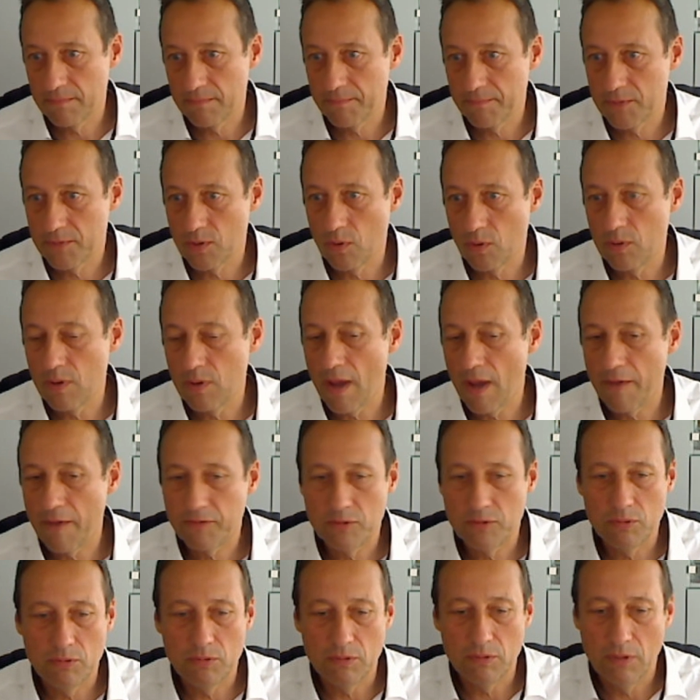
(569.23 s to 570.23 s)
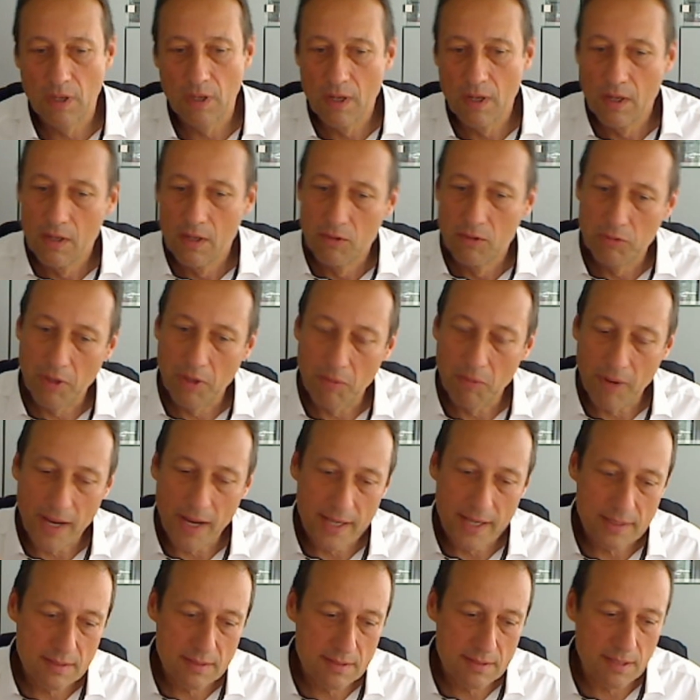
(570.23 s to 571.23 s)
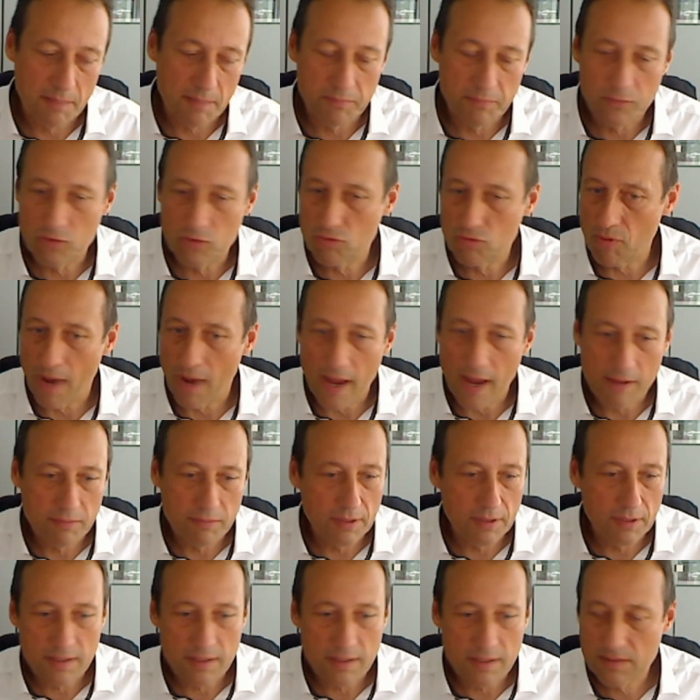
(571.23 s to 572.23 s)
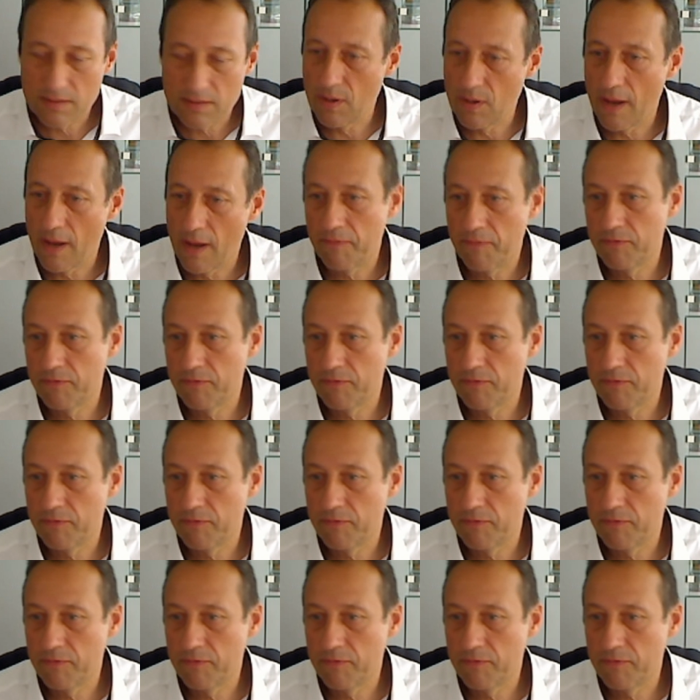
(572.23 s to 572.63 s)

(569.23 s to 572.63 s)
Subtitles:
So you have to rewrite some drivers, you